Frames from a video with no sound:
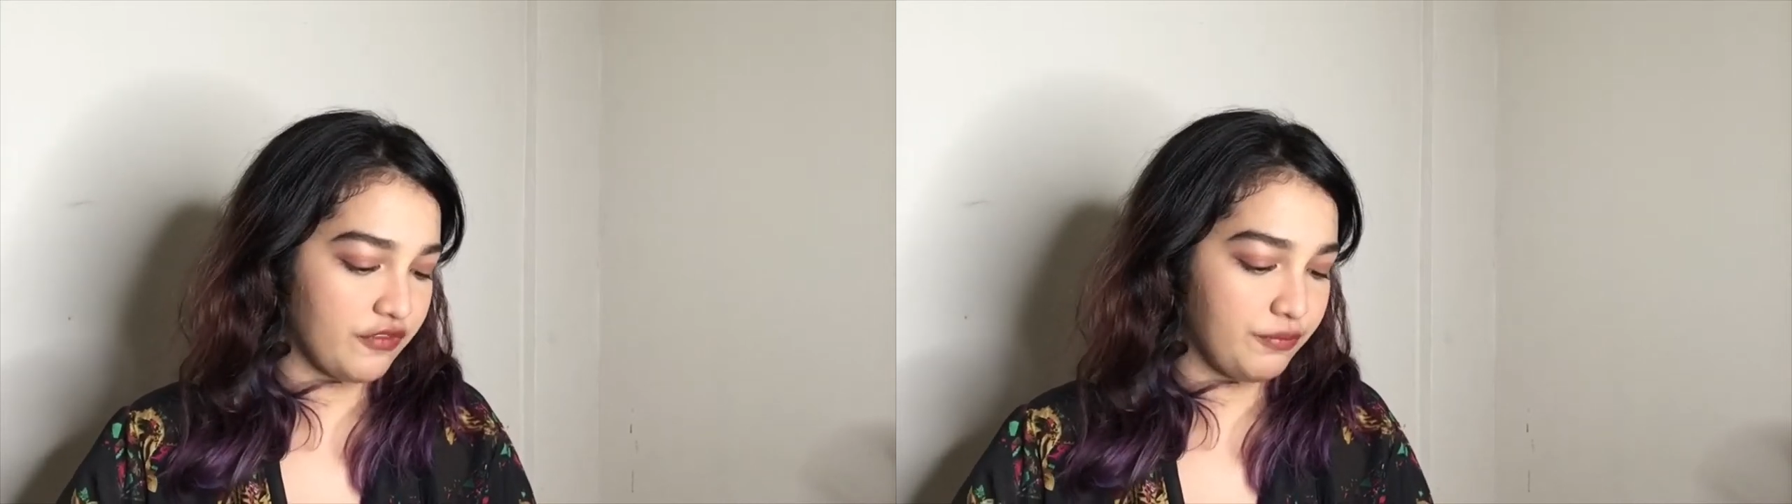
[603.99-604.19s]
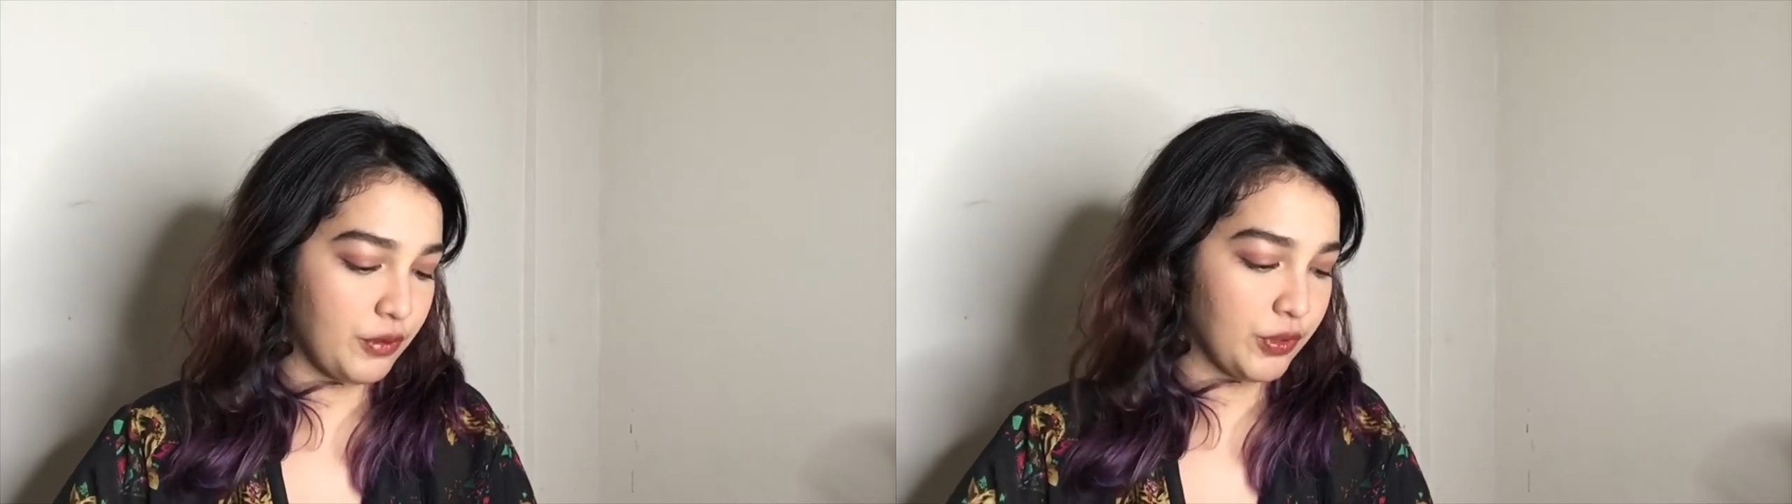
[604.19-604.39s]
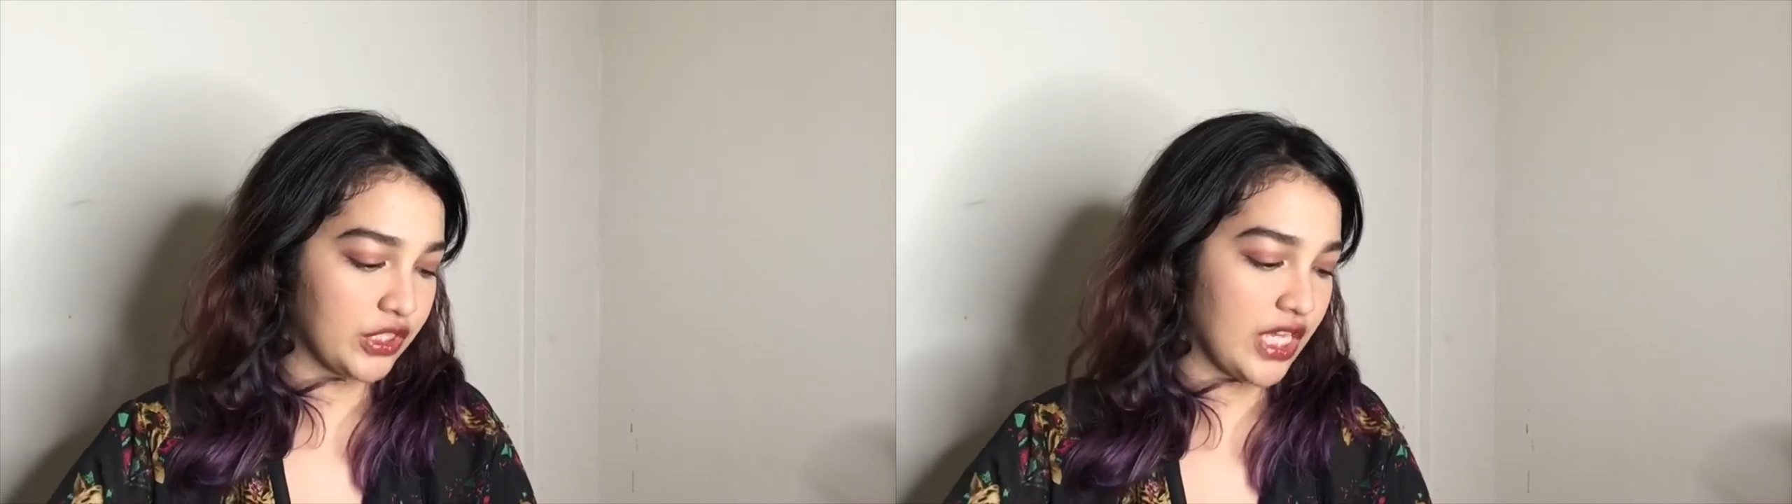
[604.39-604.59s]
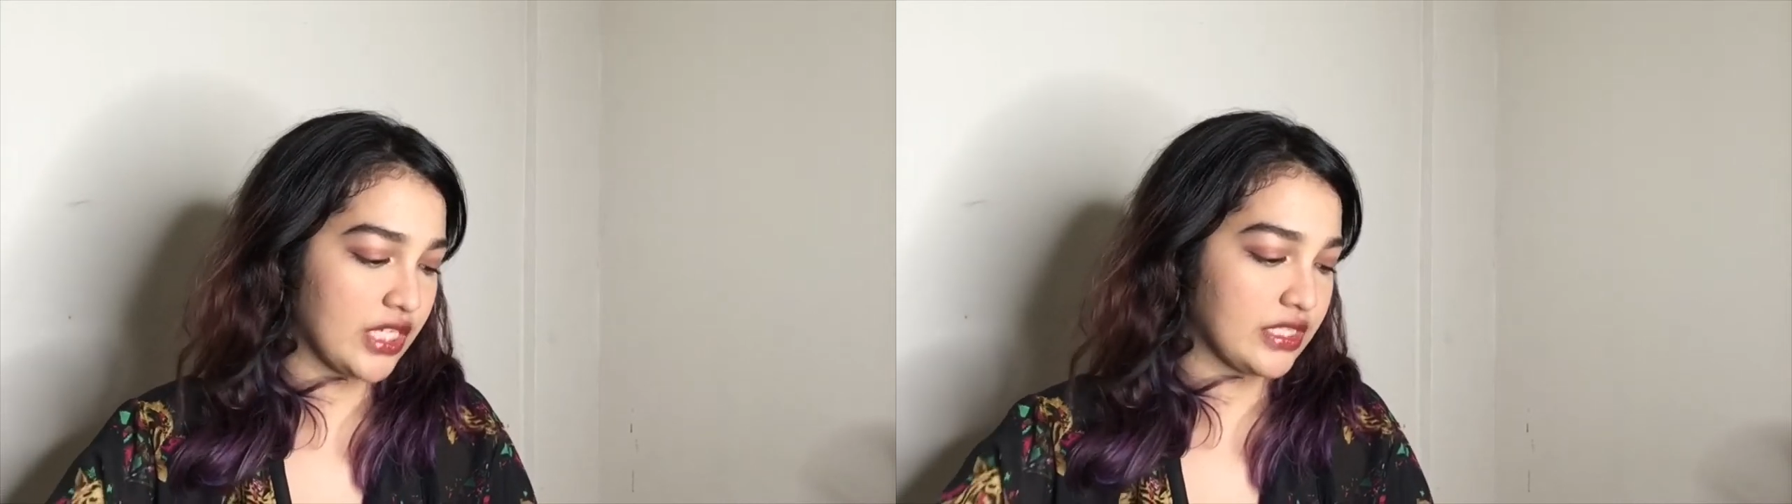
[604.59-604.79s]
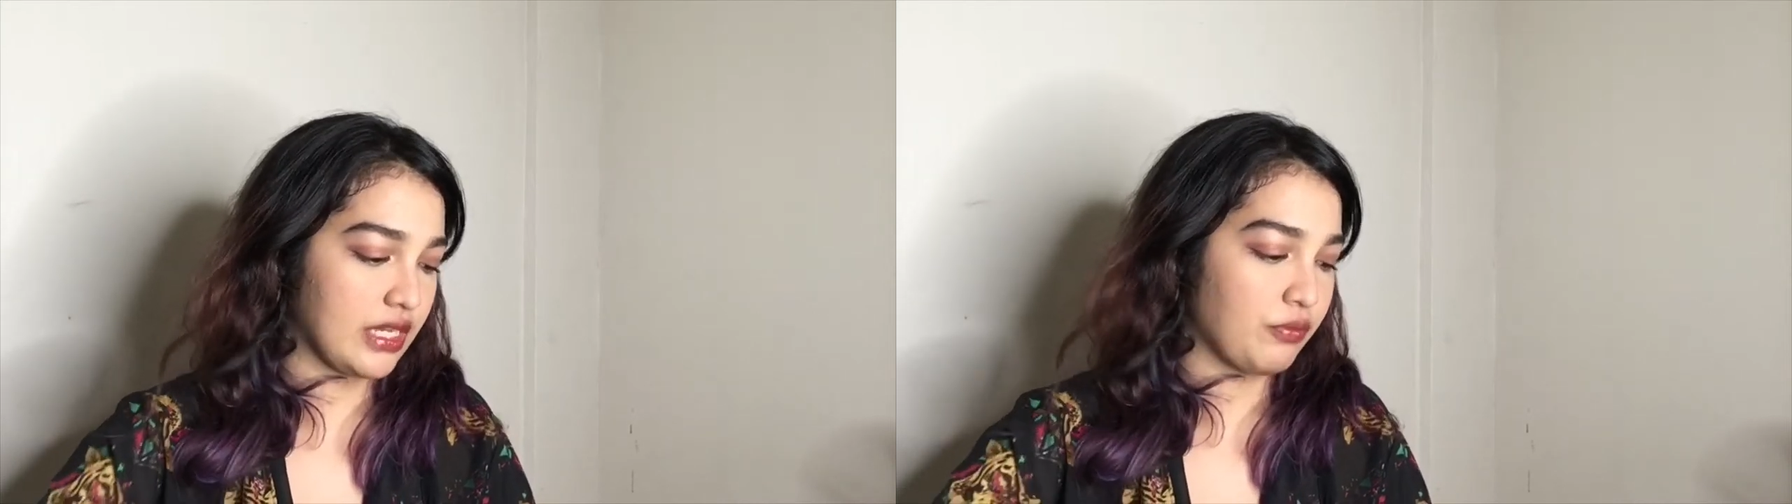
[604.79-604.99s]
if pupunta
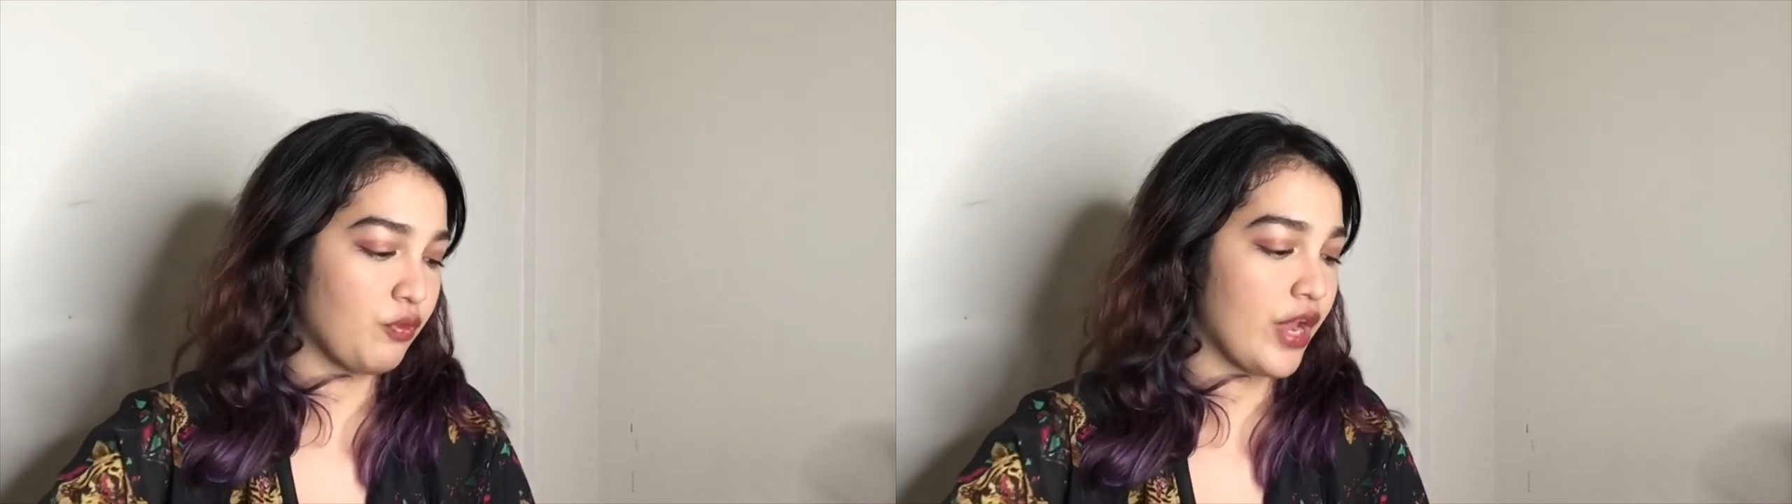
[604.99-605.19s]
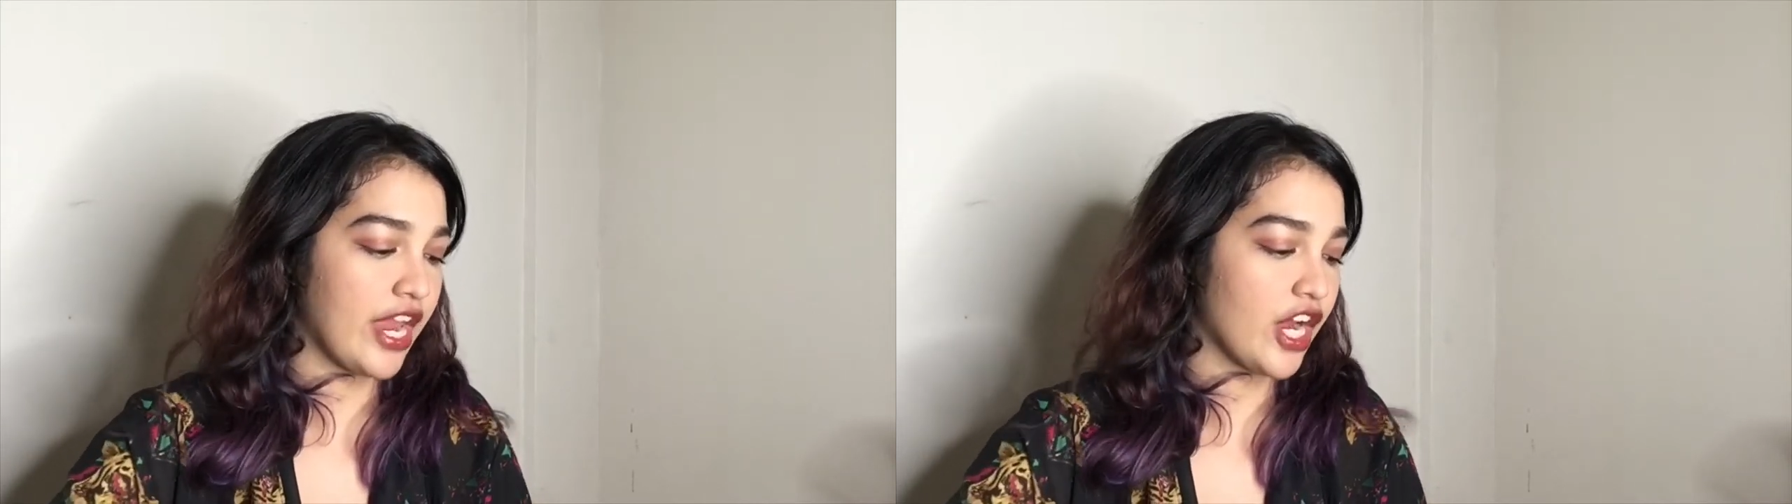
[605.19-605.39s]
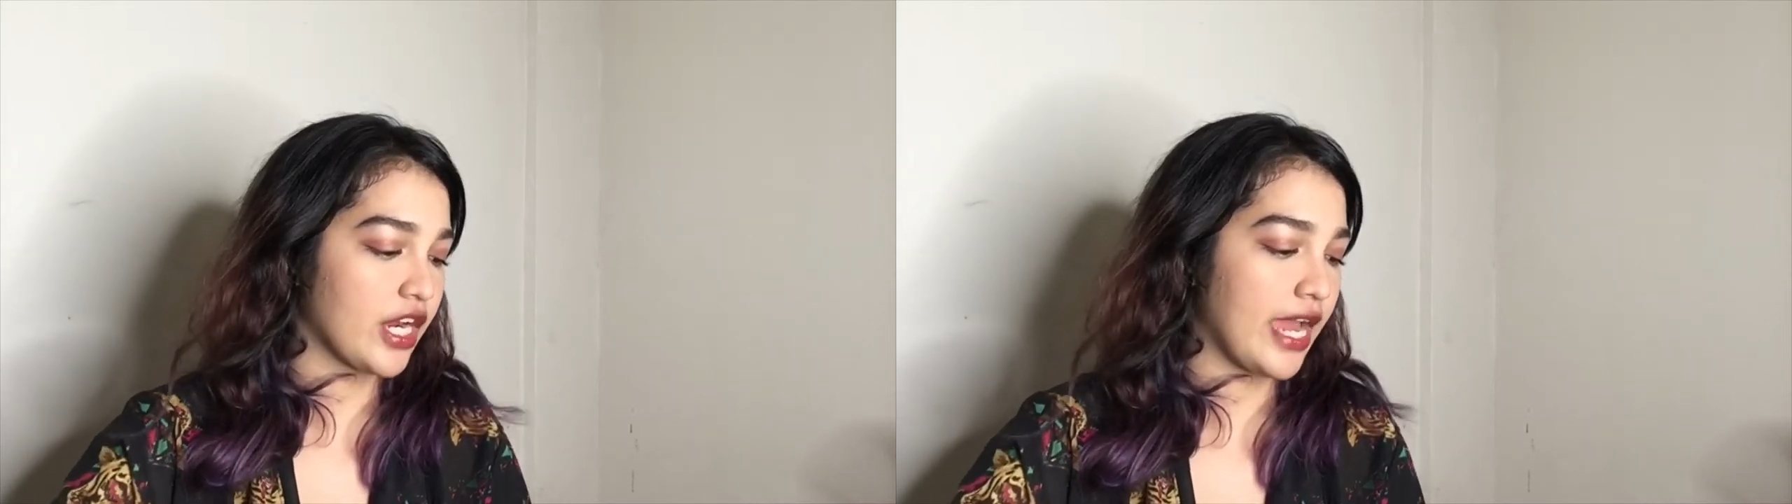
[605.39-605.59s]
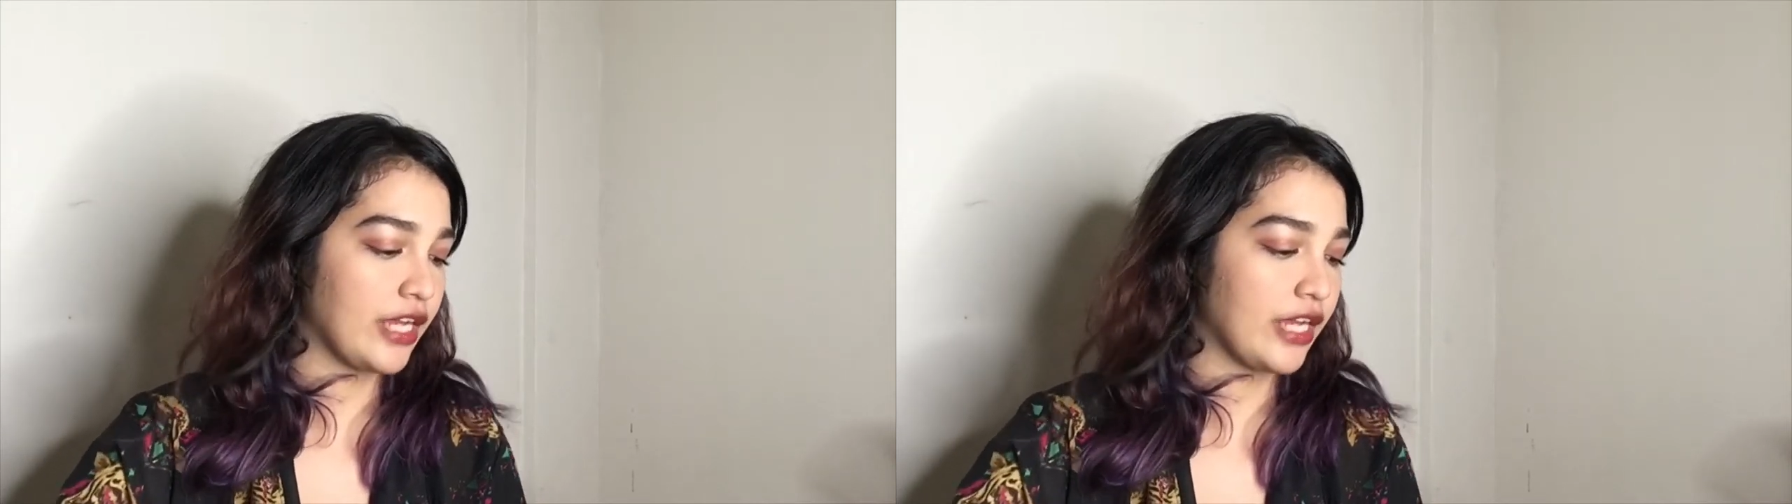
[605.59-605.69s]
ka somewhere,